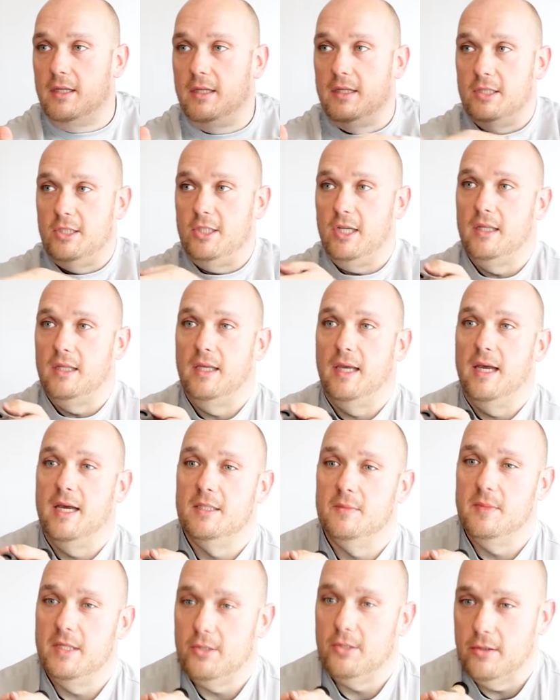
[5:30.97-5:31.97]
Let's check the
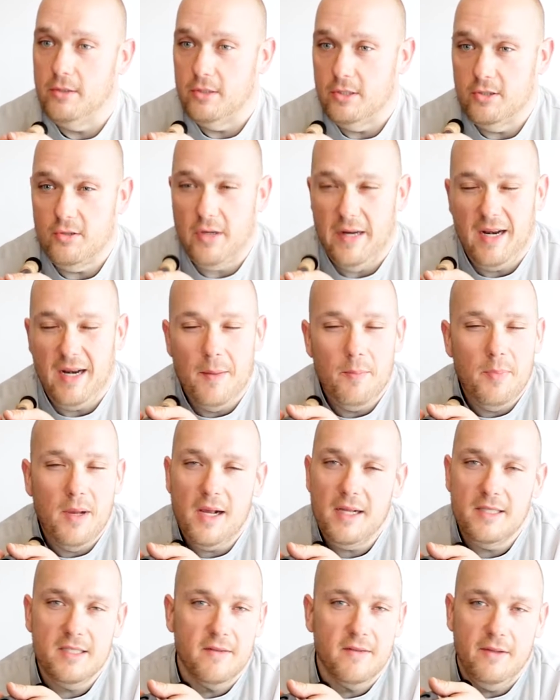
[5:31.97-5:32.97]
guides, make sure they're straight. I'm
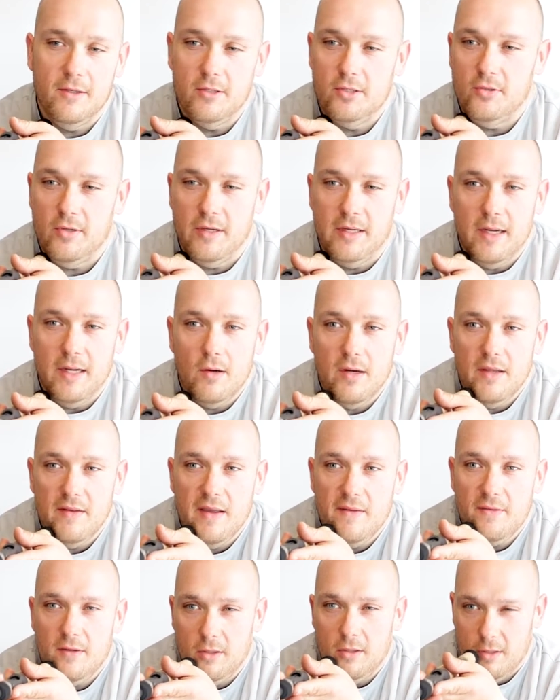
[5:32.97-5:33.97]
positive they're straight. I don't even
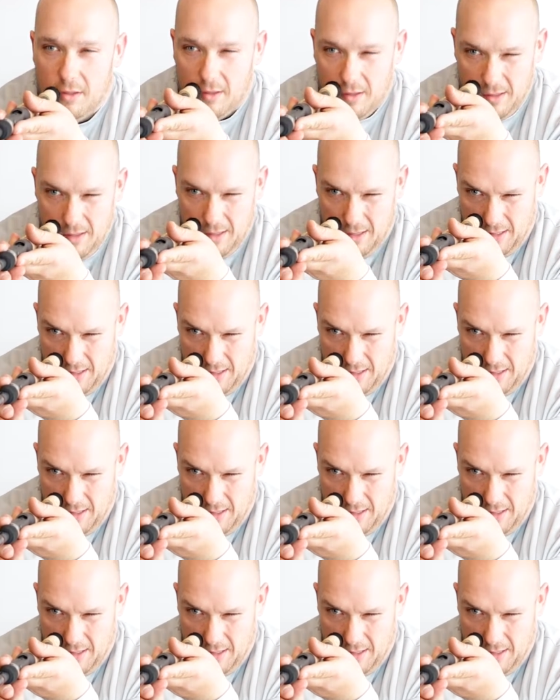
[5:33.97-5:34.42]
have to look.